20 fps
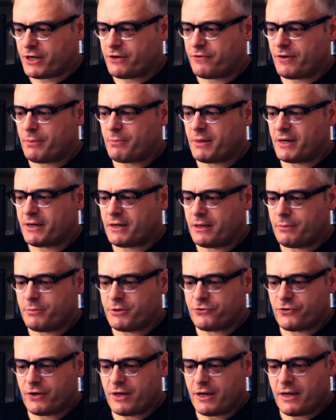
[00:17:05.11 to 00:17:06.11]
generate mental
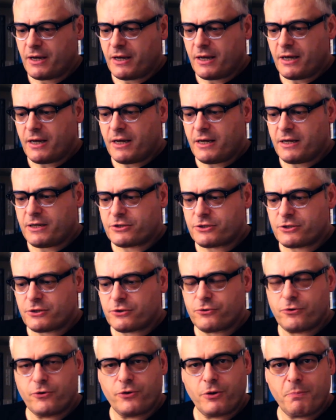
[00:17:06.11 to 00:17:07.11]
imagery, is
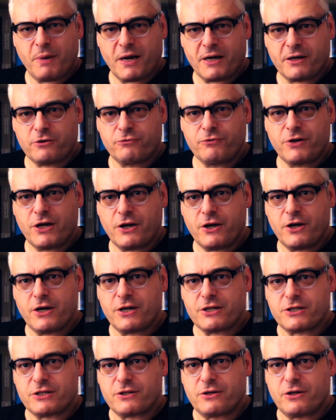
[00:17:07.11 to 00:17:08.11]
through the mental
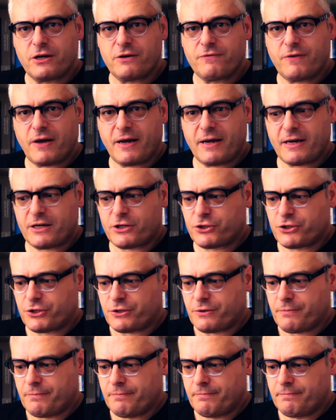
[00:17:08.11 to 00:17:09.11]
rehearsal of
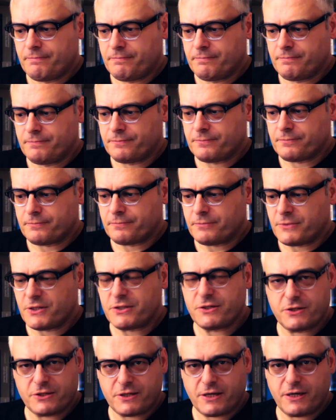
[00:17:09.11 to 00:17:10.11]
action.
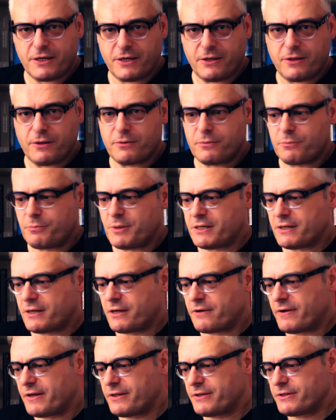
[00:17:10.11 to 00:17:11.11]
This is an idea that Peter
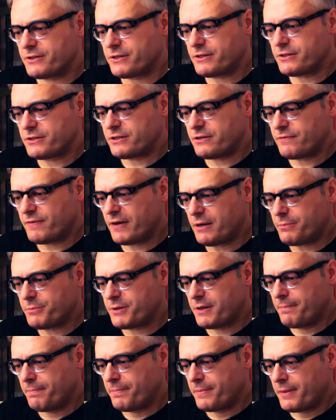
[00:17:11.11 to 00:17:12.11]
Carruthers has
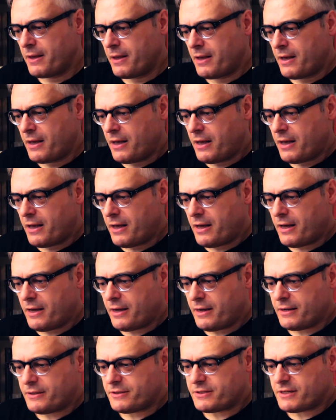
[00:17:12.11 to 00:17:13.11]
developed
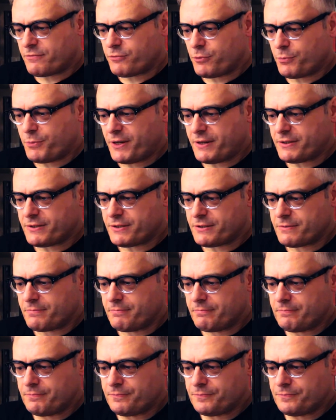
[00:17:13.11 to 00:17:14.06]
in several places.